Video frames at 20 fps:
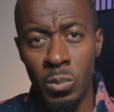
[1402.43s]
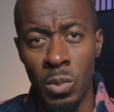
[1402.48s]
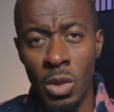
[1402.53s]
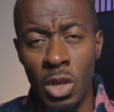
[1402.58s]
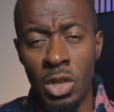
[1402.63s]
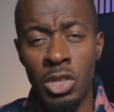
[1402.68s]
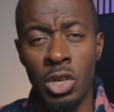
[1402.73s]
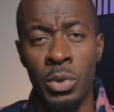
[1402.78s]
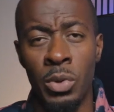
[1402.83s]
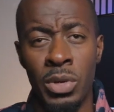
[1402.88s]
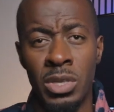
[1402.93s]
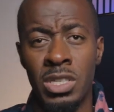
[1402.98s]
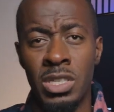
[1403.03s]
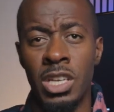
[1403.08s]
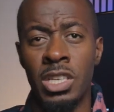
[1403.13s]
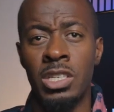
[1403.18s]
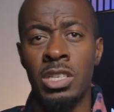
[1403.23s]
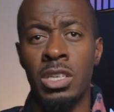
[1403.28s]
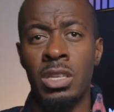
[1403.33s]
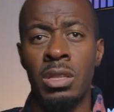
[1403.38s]
So we're
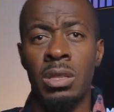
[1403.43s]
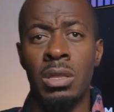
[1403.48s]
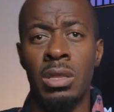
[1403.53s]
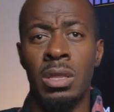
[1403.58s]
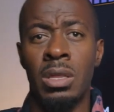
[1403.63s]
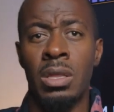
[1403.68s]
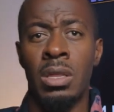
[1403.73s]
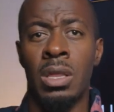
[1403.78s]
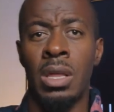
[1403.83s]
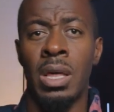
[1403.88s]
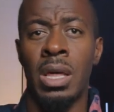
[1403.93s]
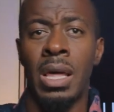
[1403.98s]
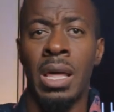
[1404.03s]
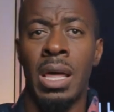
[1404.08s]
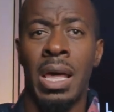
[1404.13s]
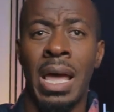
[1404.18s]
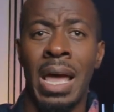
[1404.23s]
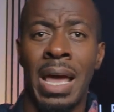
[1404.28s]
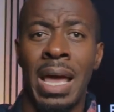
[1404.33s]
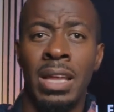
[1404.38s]
stitching the
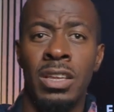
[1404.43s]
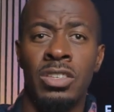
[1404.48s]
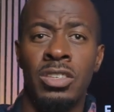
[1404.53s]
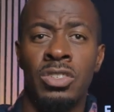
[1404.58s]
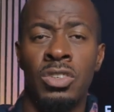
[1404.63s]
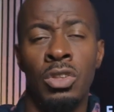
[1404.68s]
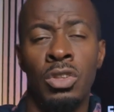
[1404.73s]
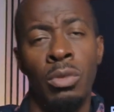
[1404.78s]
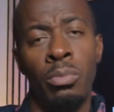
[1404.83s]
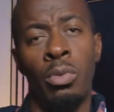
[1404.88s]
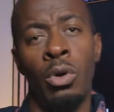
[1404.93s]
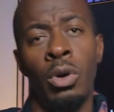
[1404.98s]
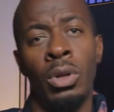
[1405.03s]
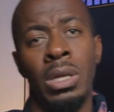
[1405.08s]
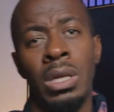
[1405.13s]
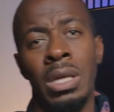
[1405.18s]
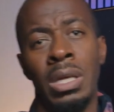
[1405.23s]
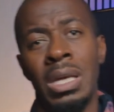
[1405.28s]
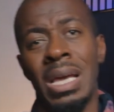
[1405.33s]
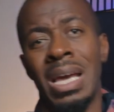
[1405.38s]
head to the
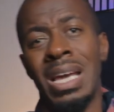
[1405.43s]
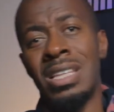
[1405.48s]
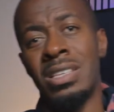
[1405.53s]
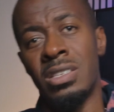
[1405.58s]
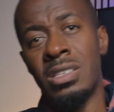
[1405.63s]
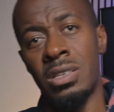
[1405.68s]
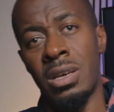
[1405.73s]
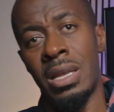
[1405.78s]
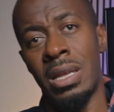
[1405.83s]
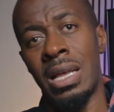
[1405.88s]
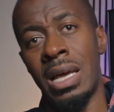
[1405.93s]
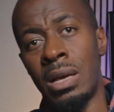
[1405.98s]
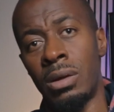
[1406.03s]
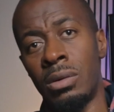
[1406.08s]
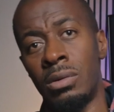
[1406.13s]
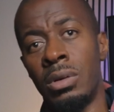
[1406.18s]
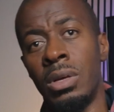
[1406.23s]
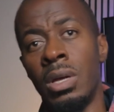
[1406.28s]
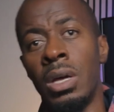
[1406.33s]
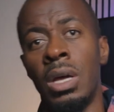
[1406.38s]
body inside
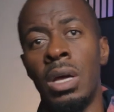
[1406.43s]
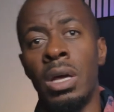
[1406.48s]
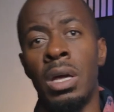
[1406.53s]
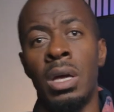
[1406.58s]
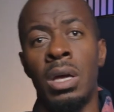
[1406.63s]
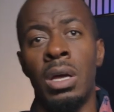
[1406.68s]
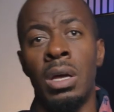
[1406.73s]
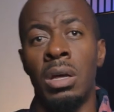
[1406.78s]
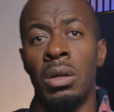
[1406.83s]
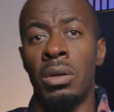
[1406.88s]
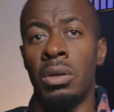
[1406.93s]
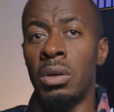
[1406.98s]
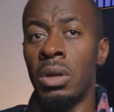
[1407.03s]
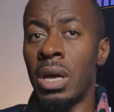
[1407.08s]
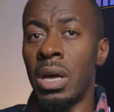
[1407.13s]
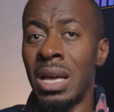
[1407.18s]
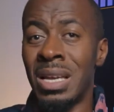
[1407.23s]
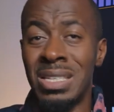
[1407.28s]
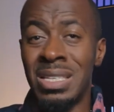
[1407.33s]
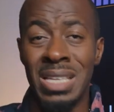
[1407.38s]
out,
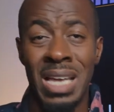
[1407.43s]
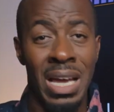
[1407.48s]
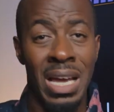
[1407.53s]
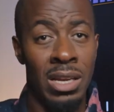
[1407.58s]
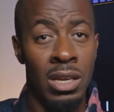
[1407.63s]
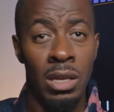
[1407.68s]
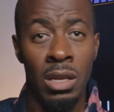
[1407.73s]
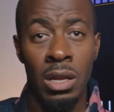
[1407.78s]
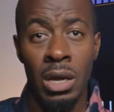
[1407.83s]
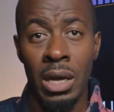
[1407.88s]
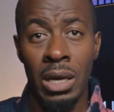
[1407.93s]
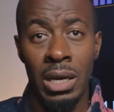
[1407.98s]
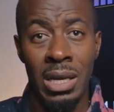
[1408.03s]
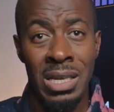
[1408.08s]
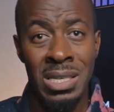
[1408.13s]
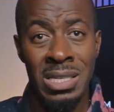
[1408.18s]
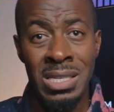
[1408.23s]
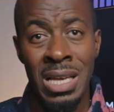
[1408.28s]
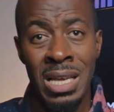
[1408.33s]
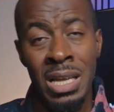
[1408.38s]
exactly like
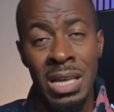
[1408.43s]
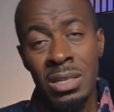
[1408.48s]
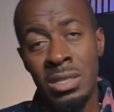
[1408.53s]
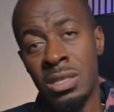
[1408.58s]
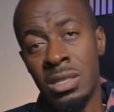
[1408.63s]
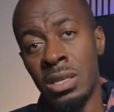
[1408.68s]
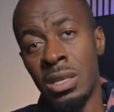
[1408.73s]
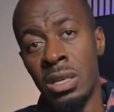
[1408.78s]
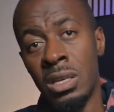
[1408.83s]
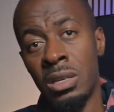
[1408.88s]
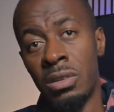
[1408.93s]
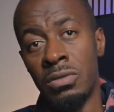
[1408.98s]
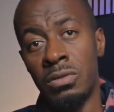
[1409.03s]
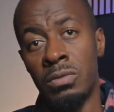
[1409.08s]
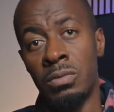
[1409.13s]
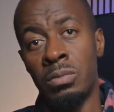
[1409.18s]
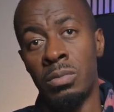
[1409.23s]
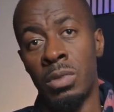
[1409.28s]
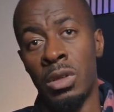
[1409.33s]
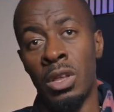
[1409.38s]
a set and sleeve,
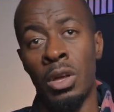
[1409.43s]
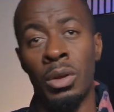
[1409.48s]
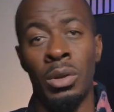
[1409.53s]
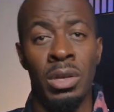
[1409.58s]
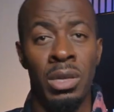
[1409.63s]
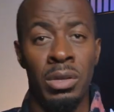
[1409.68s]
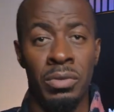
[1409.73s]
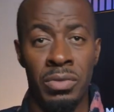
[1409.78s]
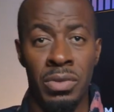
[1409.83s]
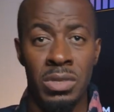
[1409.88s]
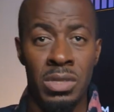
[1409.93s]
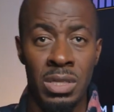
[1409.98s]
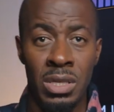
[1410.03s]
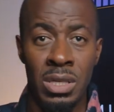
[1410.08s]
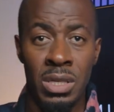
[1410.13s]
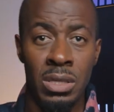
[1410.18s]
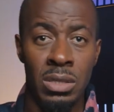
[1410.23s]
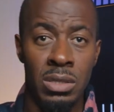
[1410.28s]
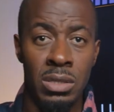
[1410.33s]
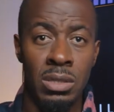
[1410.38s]
but the only difference
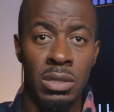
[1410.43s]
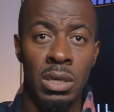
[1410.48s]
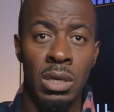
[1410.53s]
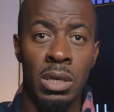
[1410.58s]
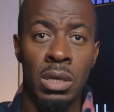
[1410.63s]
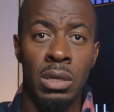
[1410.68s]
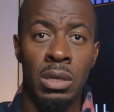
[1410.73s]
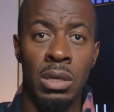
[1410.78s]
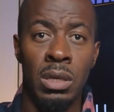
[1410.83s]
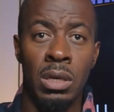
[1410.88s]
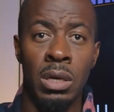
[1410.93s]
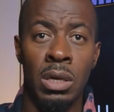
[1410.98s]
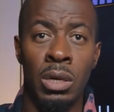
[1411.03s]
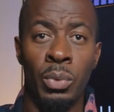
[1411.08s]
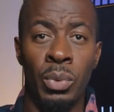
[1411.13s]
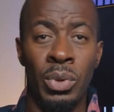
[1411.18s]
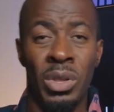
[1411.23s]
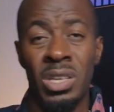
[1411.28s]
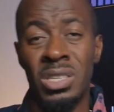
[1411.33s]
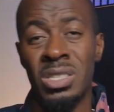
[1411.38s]
is
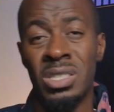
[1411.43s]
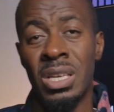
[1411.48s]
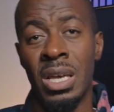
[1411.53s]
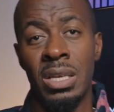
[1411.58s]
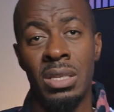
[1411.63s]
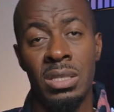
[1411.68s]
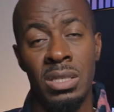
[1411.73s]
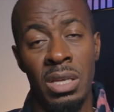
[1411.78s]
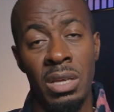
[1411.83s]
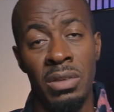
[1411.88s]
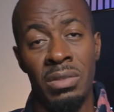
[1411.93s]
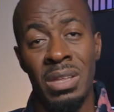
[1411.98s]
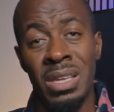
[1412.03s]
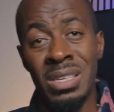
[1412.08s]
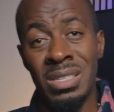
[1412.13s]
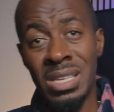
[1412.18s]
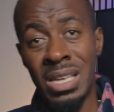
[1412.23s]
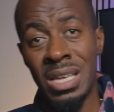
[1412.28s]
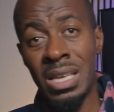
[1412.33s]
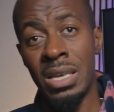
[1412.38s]
with a set and sleeve
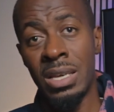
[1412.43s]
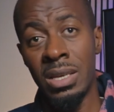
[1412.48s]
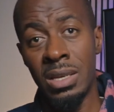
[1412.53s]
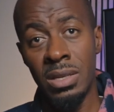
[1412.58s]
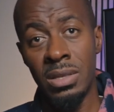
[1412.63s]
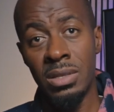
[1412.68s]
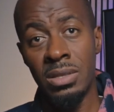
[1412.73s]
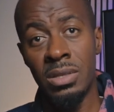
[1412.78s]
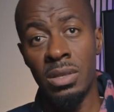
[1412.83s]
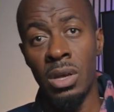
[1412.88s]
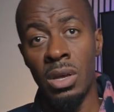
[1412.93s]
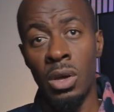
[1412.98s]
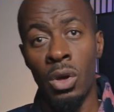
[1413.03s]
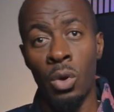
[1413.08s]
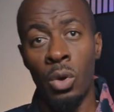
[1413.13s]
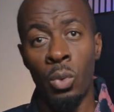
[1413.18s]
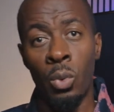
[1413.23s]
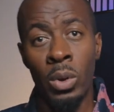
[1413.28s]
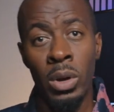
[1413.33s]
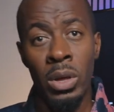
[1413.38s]
there's ease.
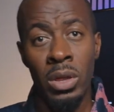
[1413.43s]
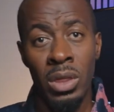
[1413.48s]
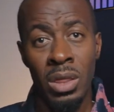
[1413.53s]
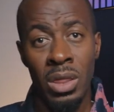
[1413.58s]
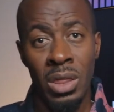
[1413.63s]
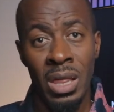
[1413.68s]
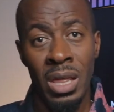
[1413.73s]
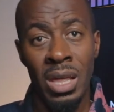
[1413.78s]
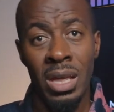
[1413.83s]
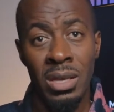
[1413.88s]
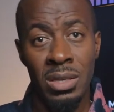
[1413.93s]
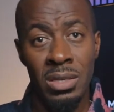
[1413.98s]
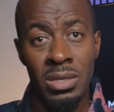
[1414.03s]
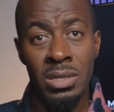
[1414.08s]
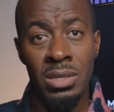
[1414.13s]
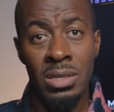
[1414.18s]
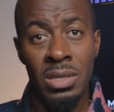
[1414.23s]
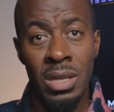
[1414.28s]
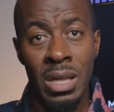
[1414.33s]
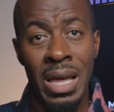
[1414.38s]
With
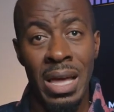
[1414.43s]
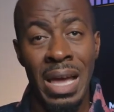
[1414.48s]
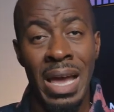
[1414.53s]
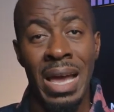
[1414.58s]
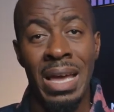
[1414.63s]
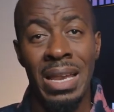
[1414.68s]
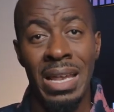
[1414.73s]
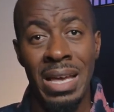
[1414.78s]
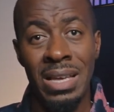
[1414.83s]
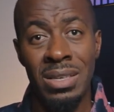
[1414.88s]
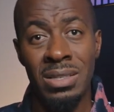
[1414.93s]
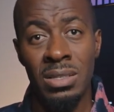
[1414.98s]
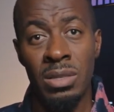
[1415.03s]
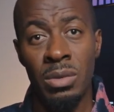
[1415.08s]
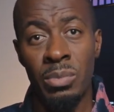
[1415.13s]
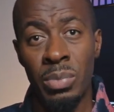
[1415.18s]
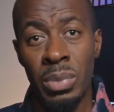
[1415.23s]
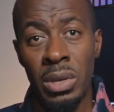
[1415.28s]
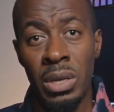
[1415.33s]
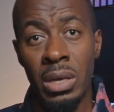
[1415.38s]
this, the head has to
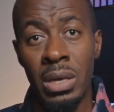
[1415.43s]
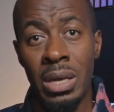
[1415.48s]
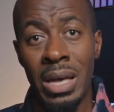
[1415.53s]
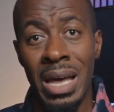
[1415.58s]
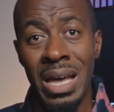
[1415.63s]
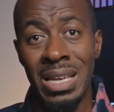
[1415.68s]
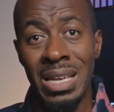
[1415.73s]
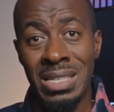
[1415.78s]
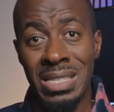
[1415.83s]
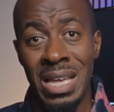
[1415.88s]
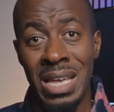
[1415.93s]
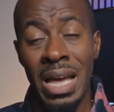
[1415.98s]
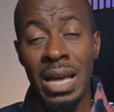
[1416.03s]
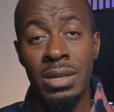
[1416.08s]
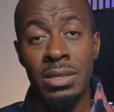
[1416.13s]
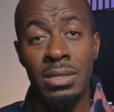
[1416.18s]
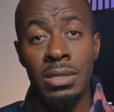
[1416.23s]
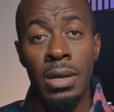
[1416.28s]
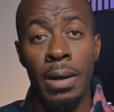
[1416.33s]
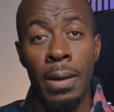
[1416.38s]
be exact.